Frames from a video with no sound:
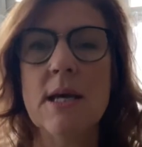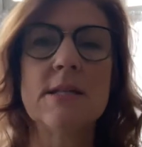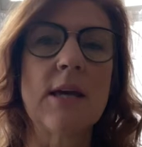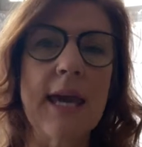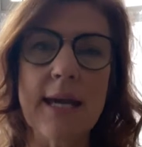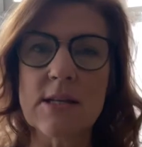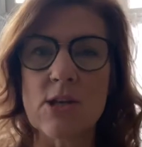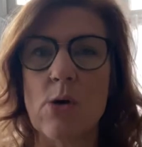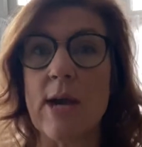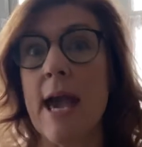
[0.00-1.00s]
So King
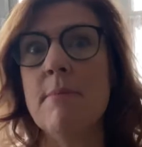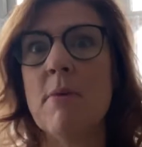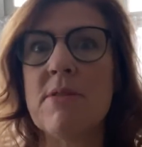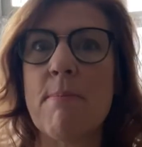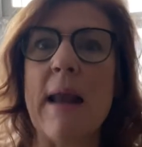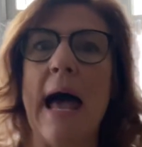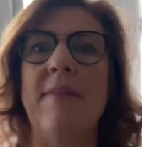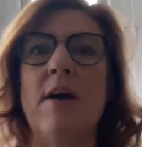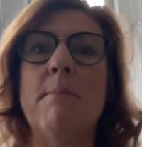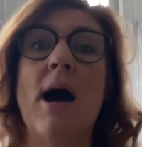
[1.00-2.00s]
Saul came up with a
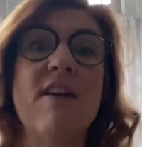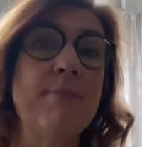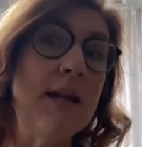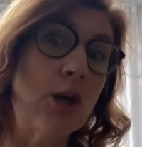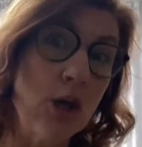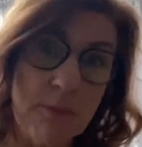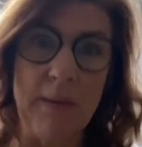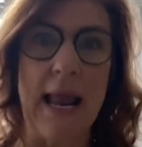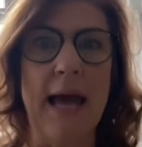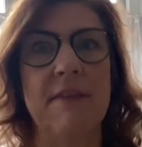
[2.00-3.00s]
plan that might have been a good
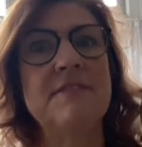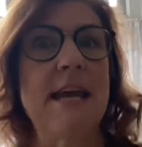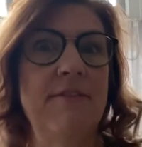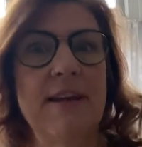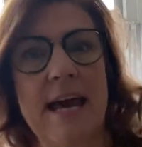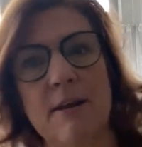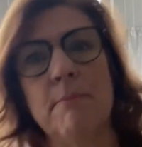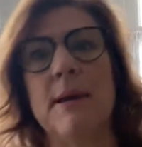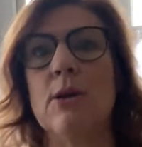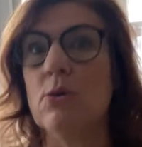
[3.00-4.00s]
plan if David
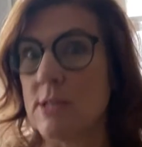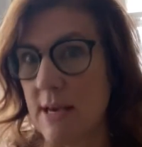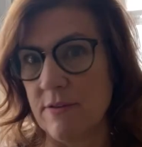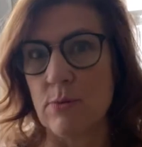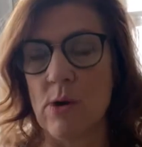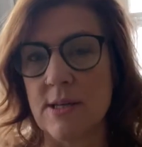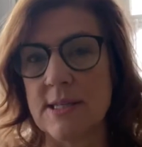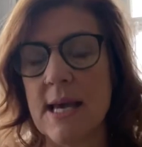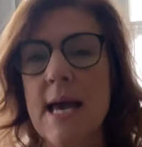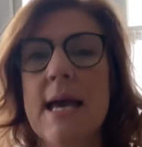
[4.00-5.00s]
hadn't been who David
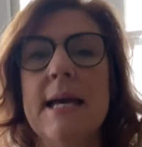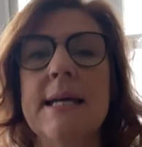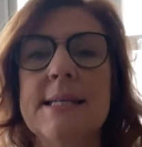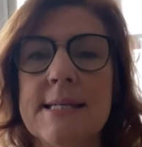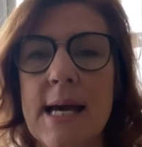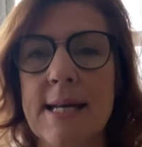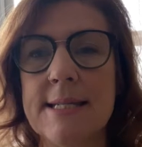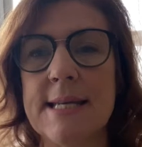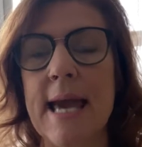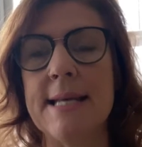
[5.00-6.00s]
was. He
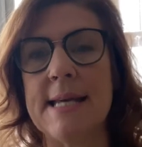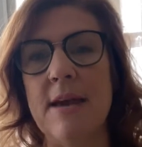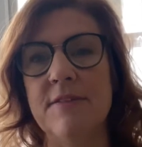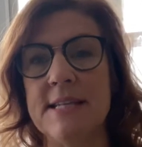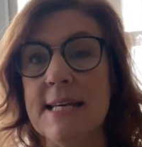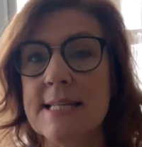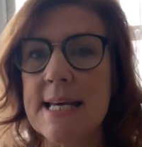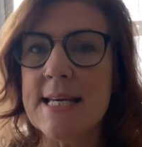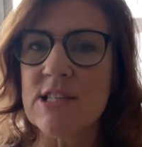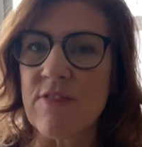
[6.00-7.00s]
decided to get David
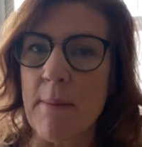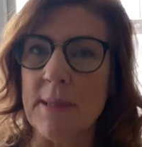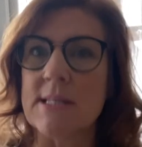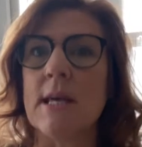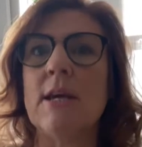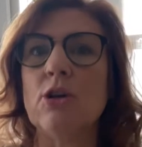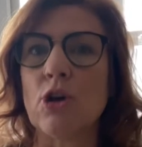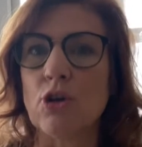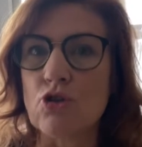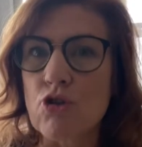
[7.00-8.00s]
into his family so he could
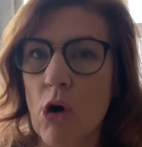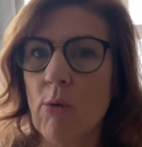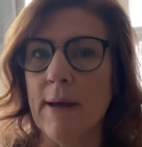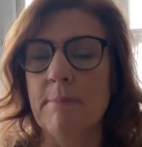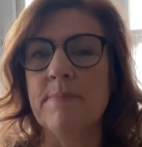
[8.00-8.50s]
control him.